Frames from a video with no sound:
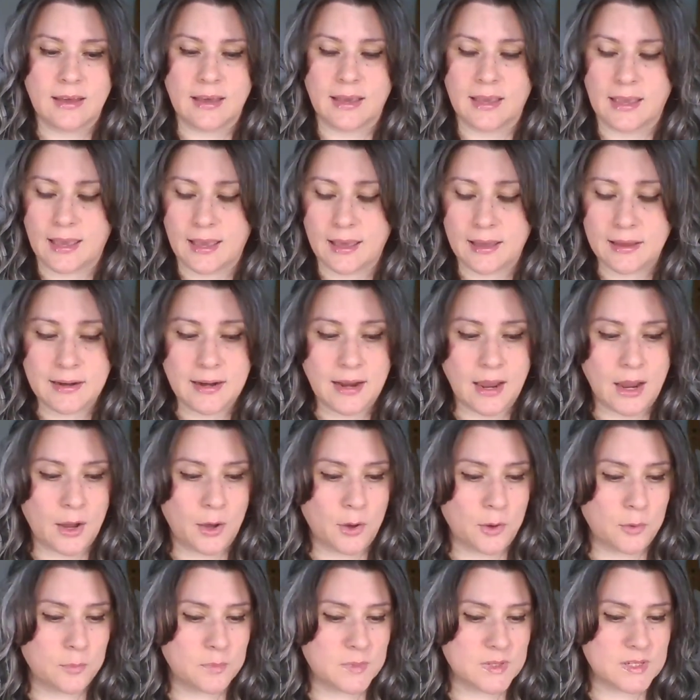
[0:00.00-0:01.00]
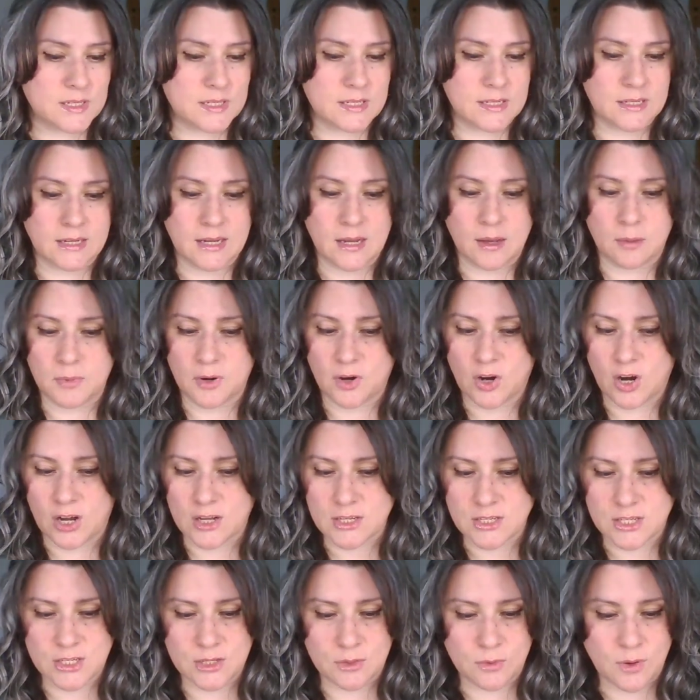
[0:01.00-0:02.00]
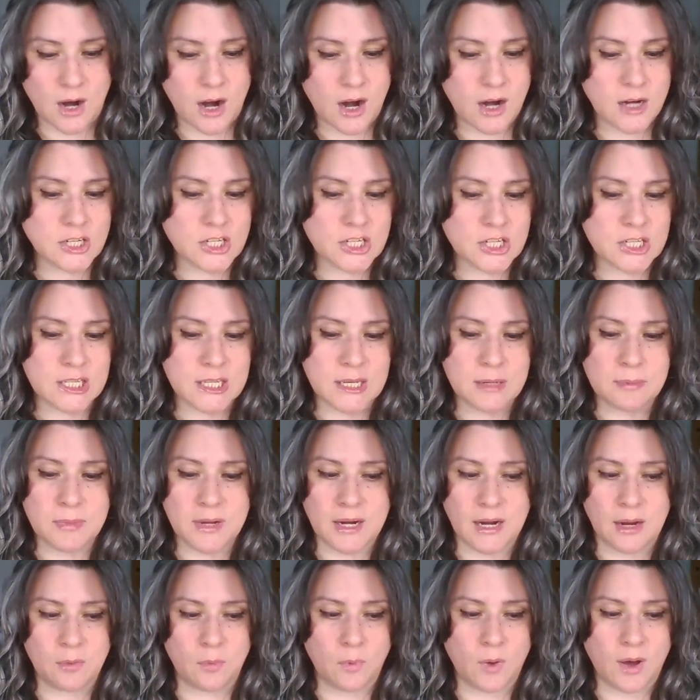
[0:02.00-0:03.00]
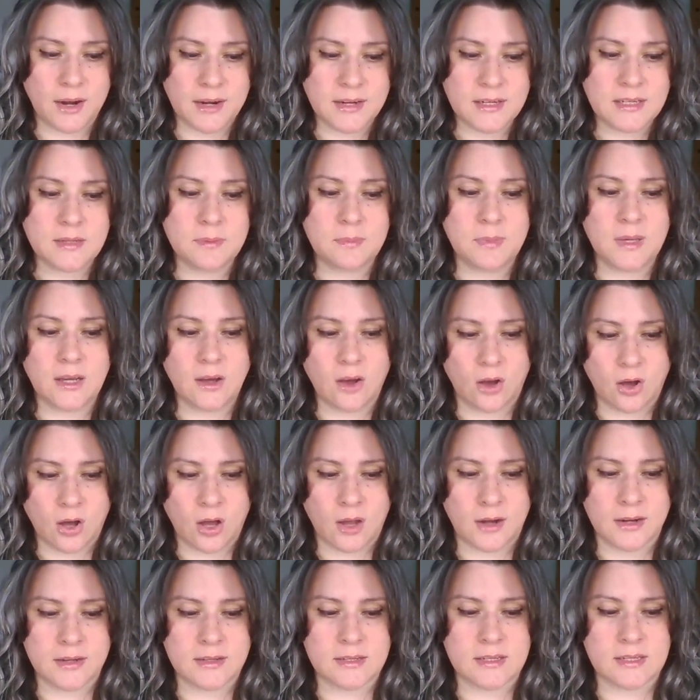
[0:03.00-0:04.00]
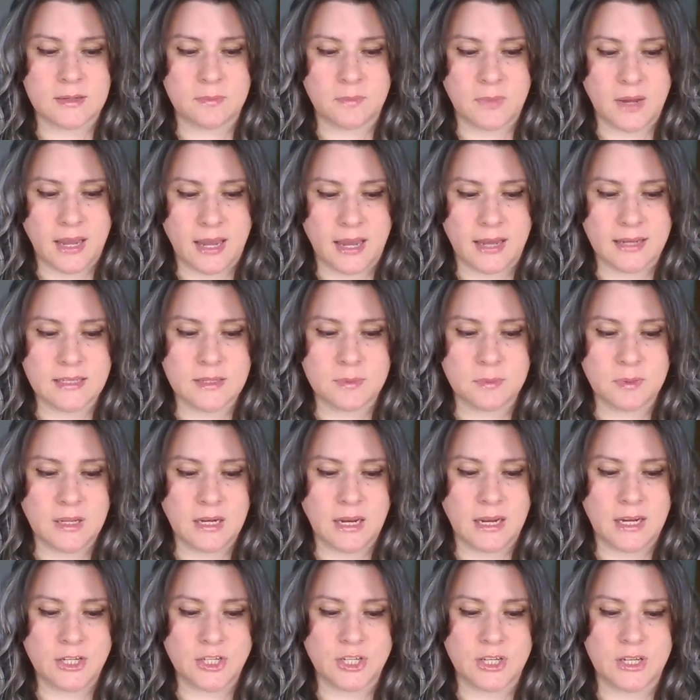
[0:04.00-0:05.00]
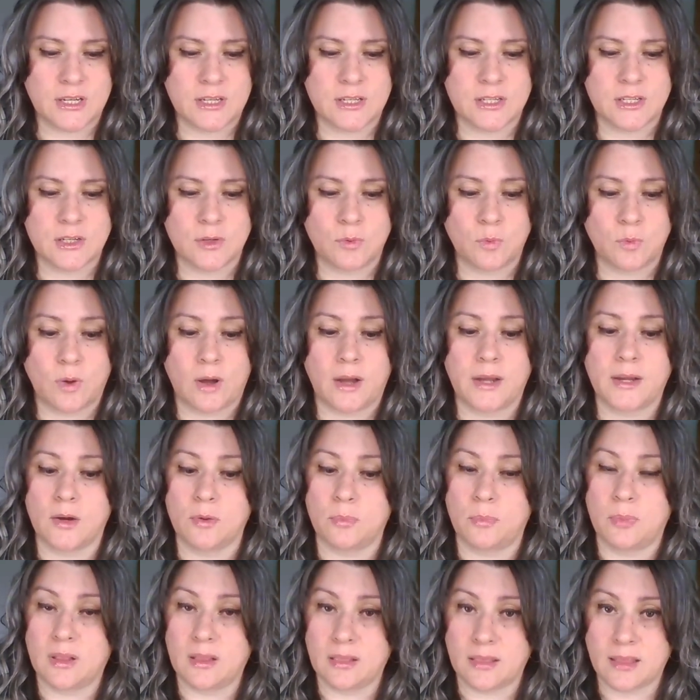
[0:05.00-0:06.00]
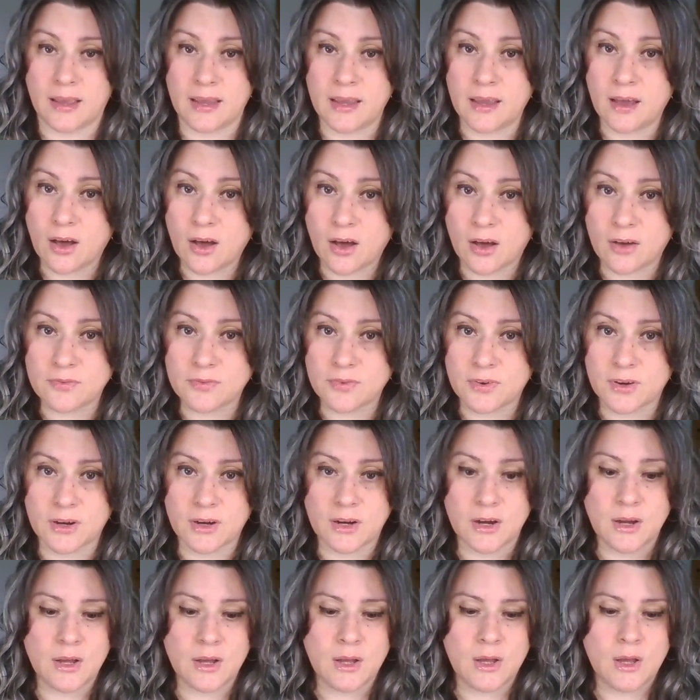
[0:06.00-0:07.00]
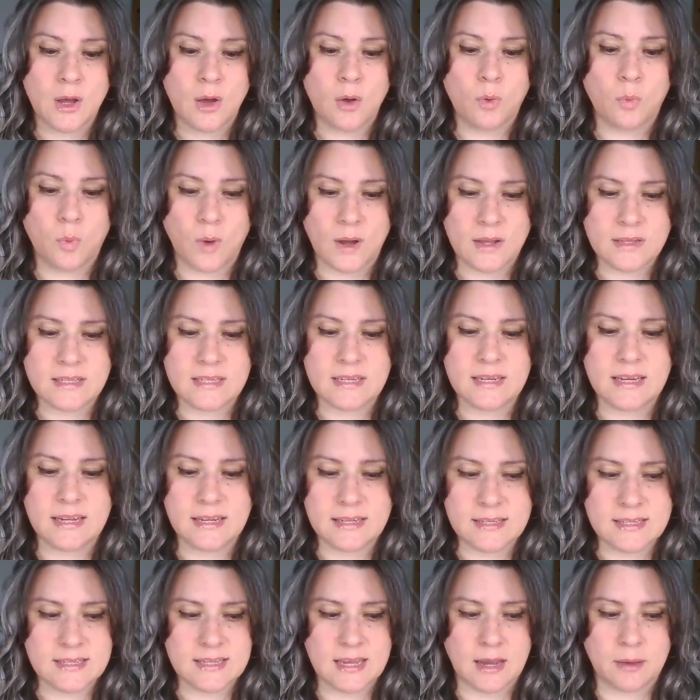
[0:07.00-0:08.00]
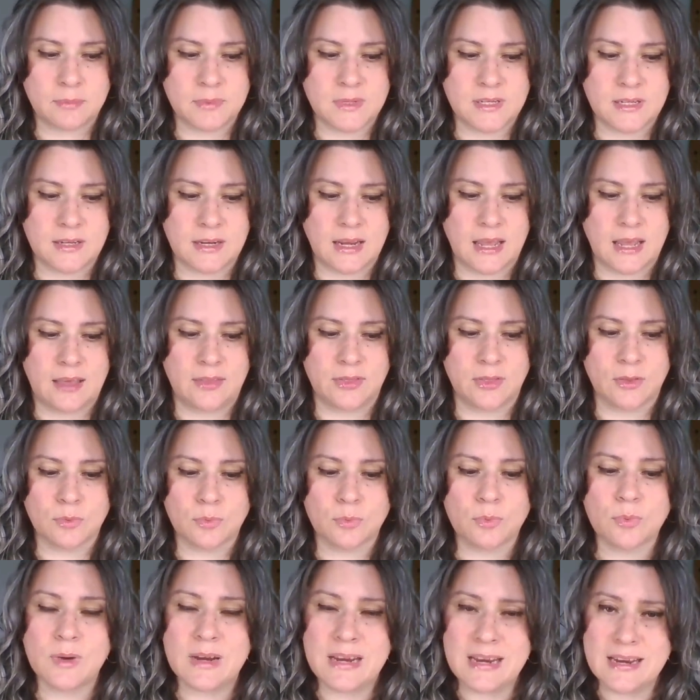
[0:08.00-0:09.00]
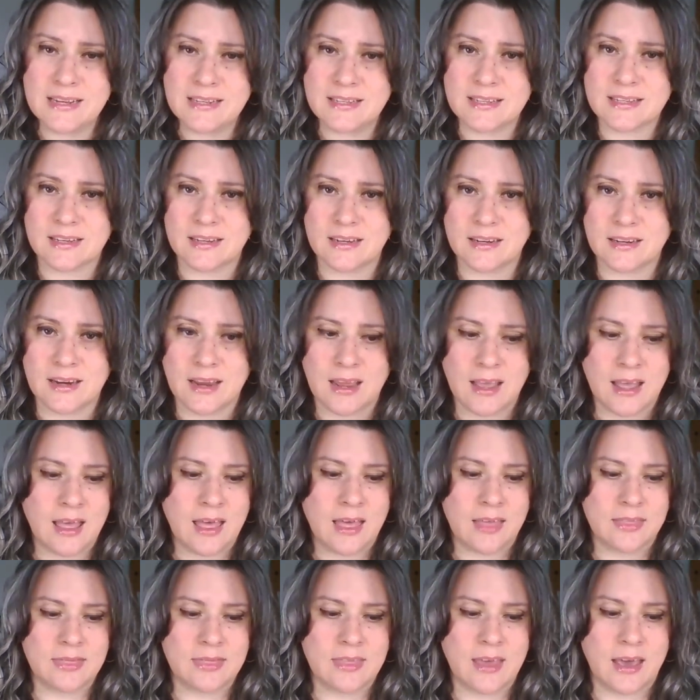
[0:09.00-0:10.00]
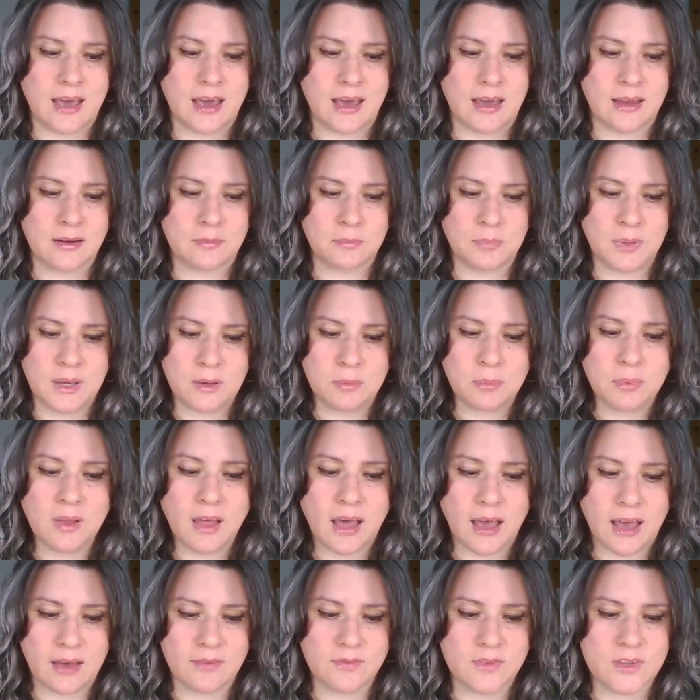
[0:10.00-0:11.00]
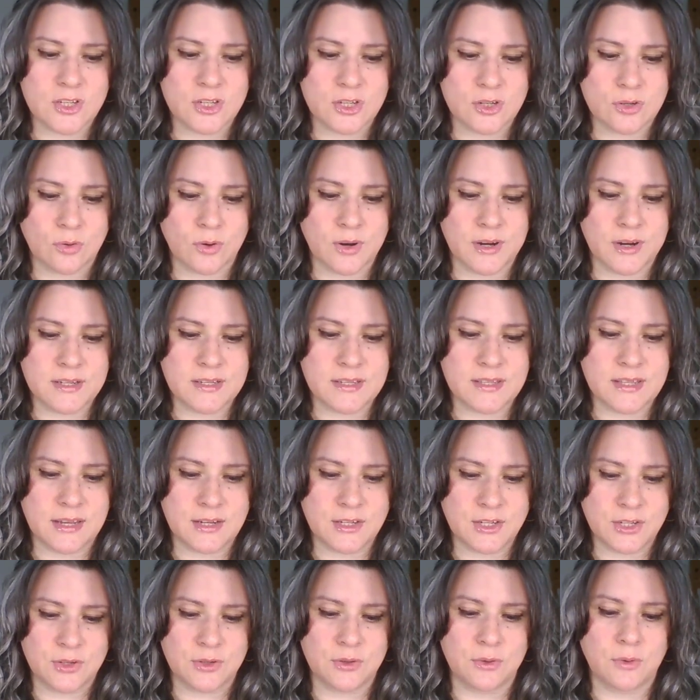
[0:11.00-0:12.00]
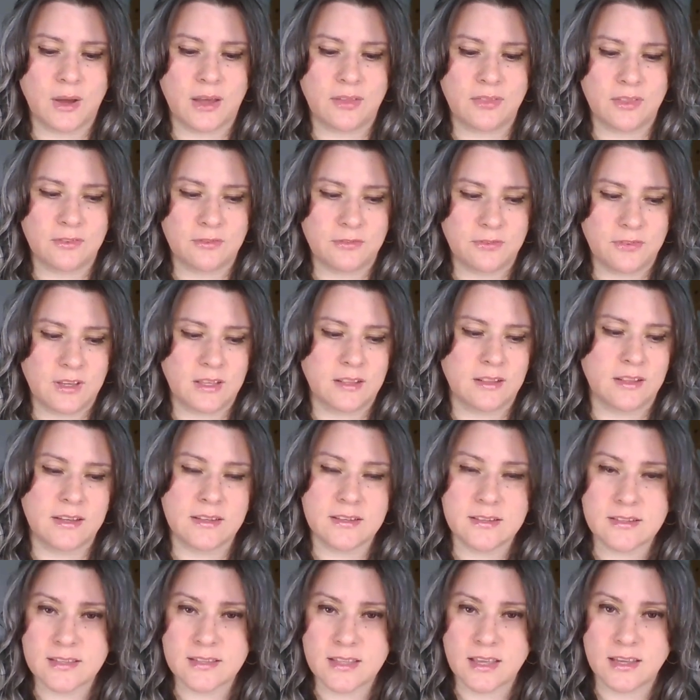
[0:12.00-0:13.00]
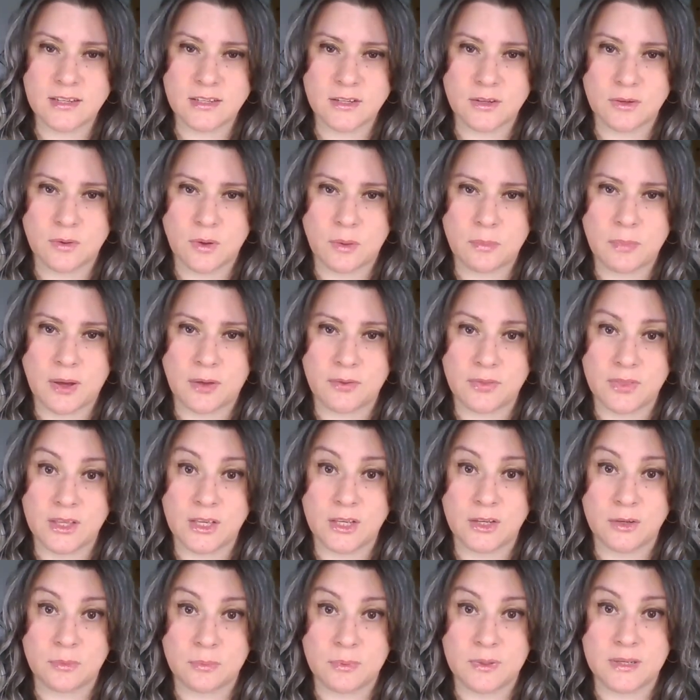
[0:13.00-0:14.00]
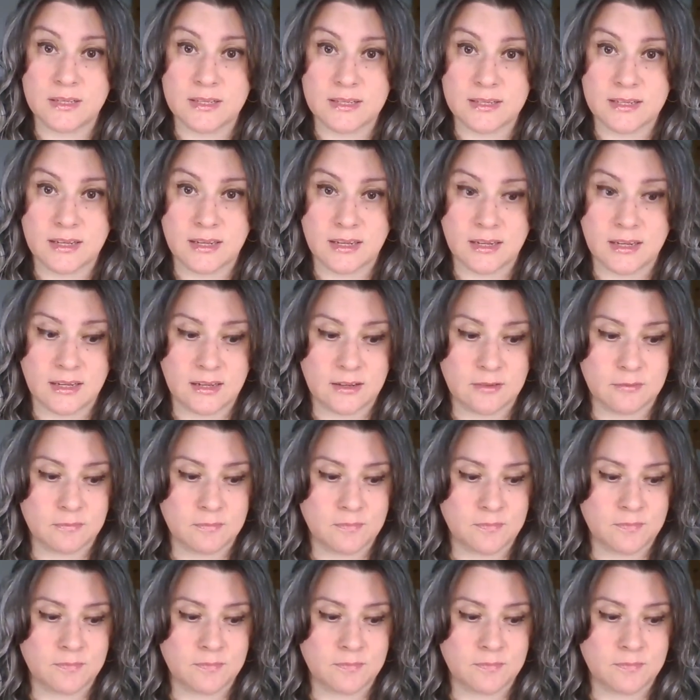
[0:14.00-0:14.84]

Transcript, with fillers: Again, I hope this didn't come across too harshly, but I wanted to be honest in my explanation as to why your polite offer wasn't accepted and the reason that people have the stories they do and the feelings they do about the UPC.